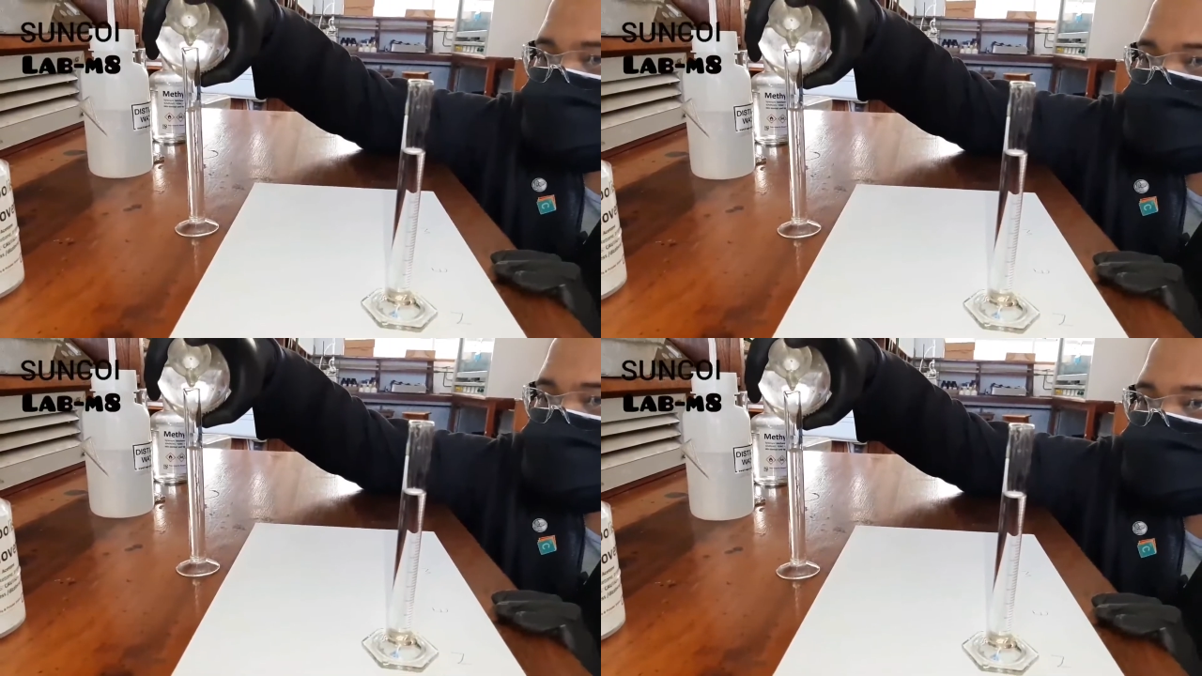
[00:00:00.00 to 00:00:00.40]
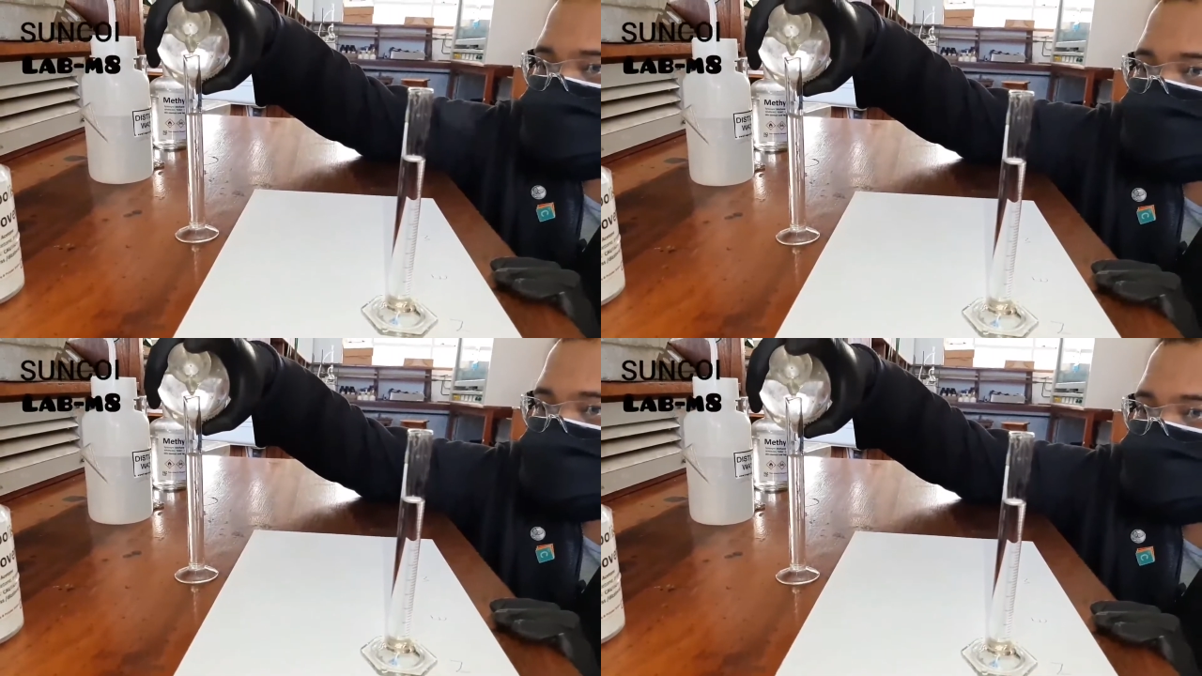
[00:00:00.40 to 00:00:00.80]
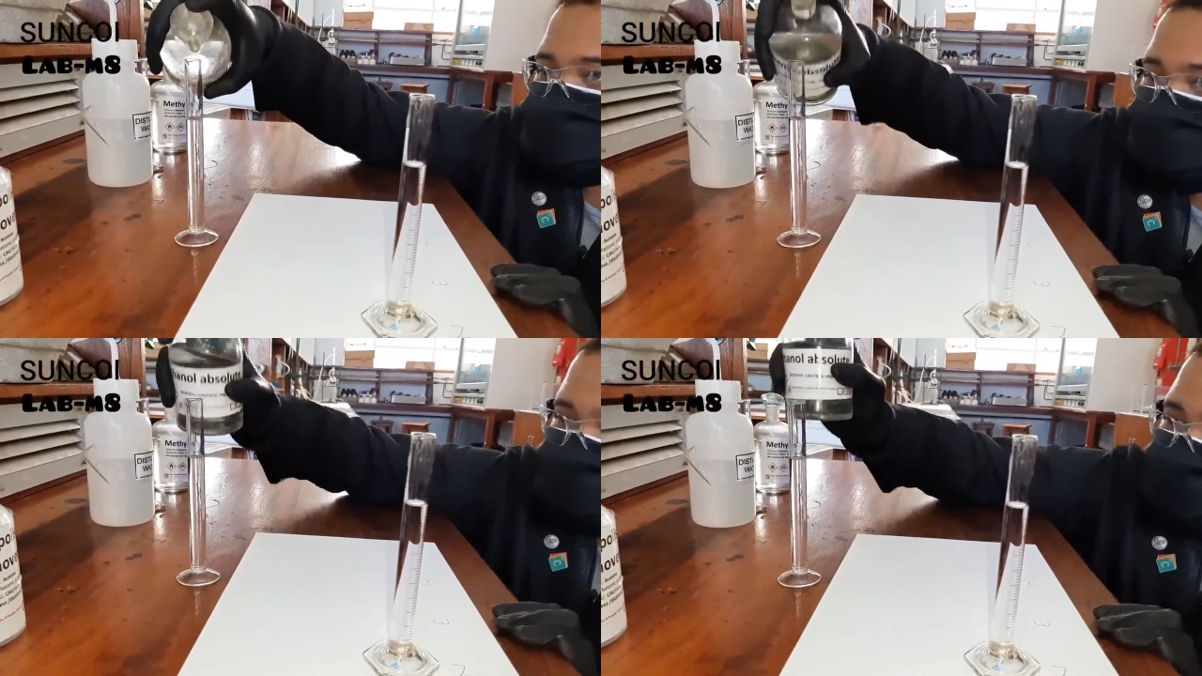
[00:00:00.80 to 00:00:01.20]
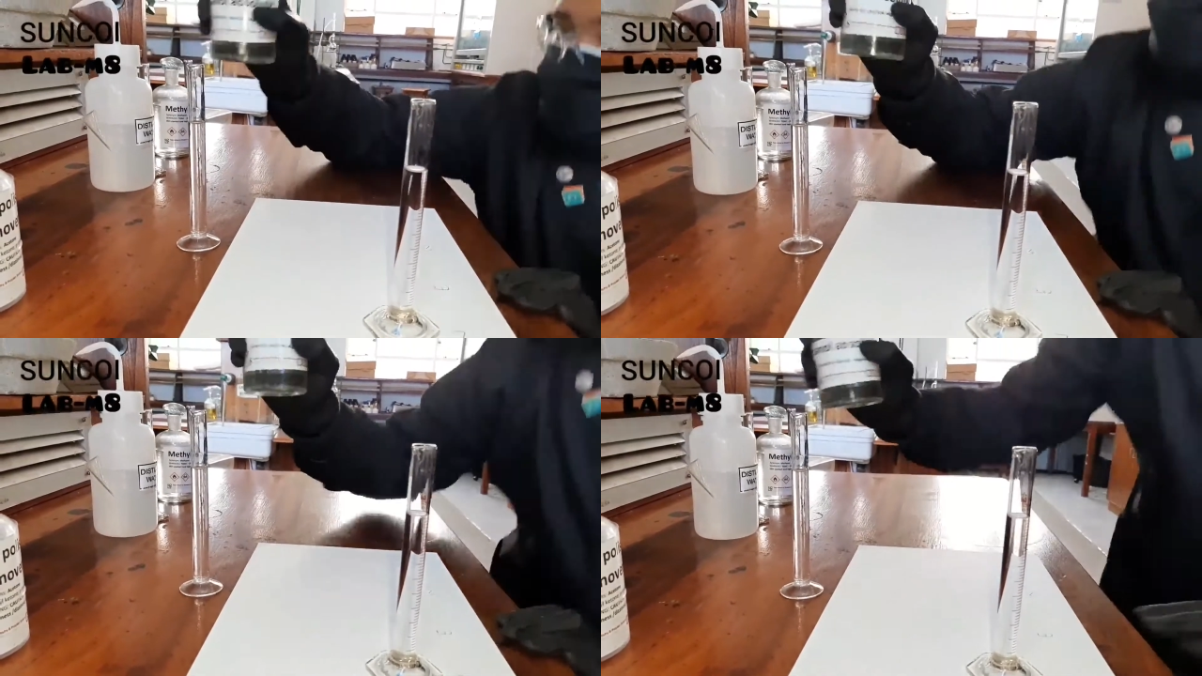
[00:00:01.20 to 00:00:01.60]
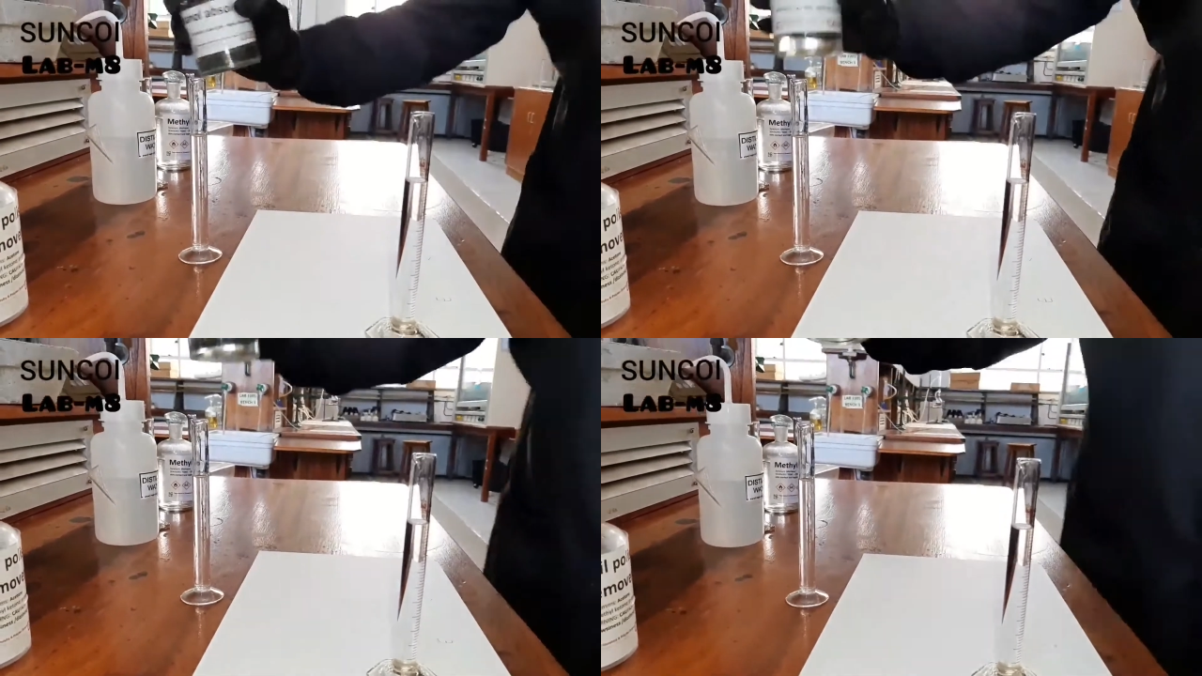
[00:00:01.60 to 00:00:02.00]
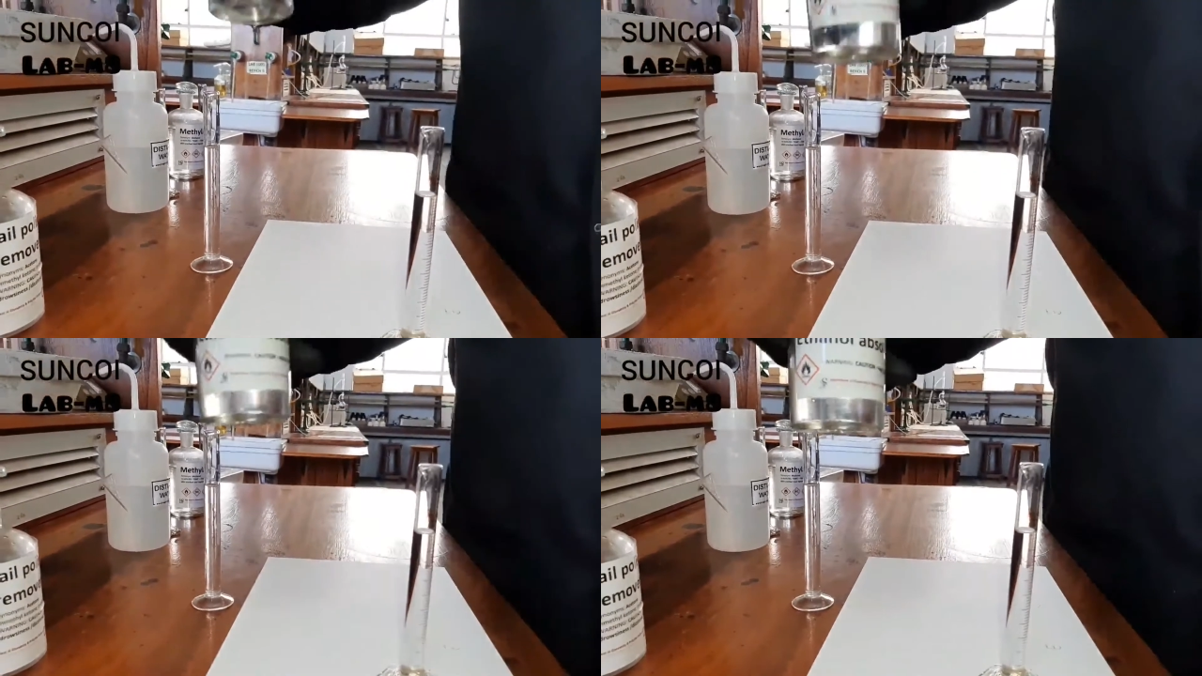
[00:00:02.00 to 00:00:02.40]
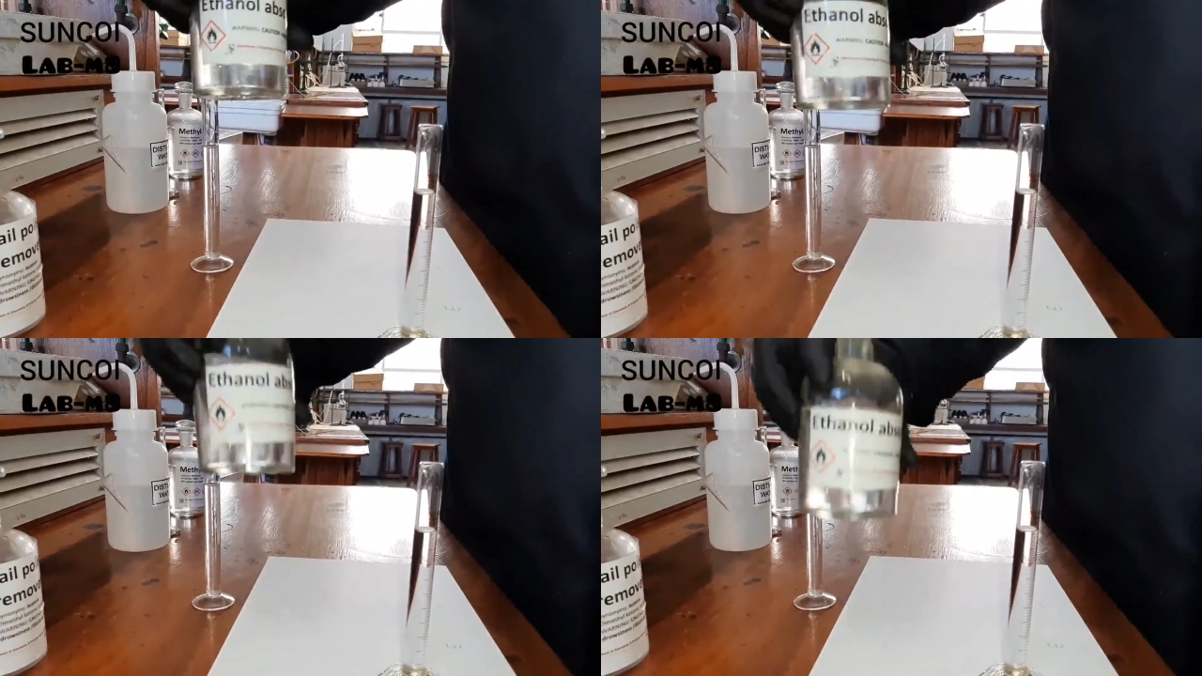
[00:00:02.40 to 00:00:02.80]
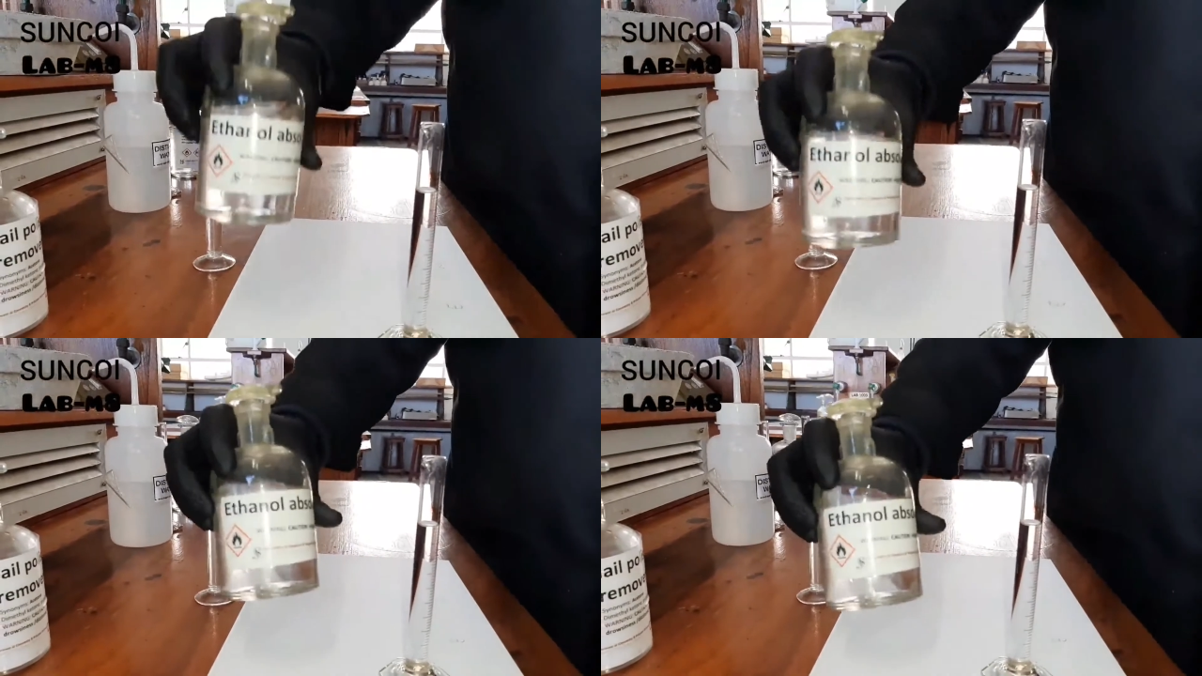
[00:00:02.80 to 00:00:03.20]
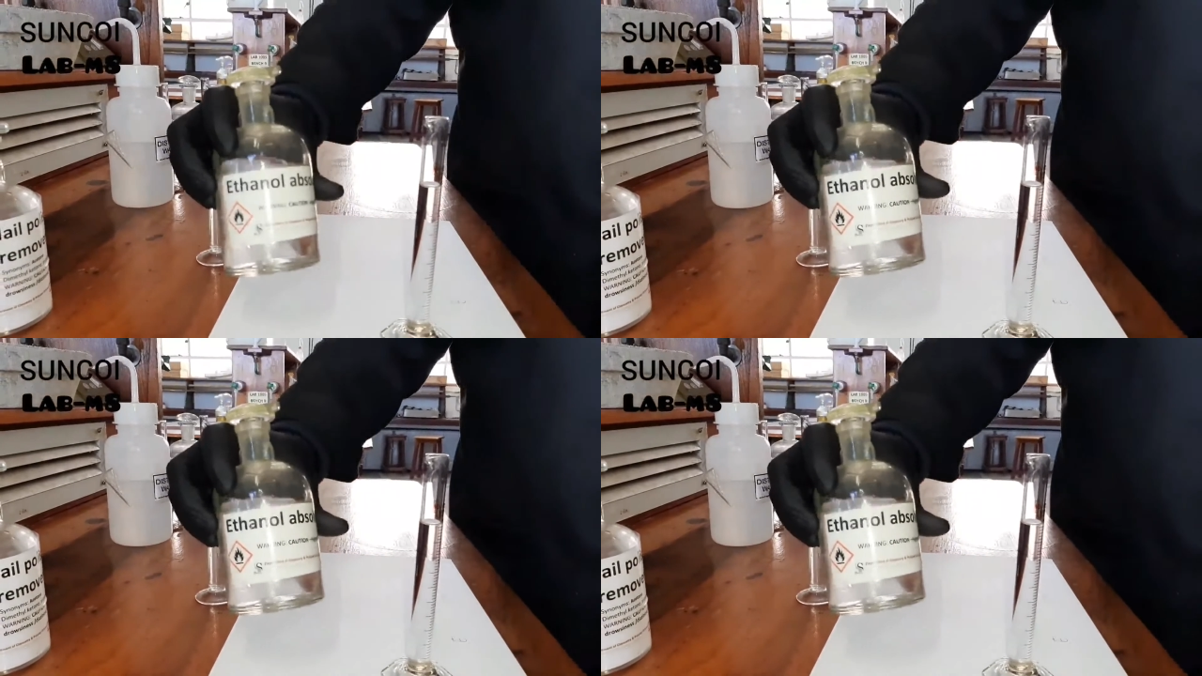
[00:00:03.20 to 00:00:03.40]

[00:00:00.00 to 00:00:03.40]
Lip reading: [unreadable: no face in view]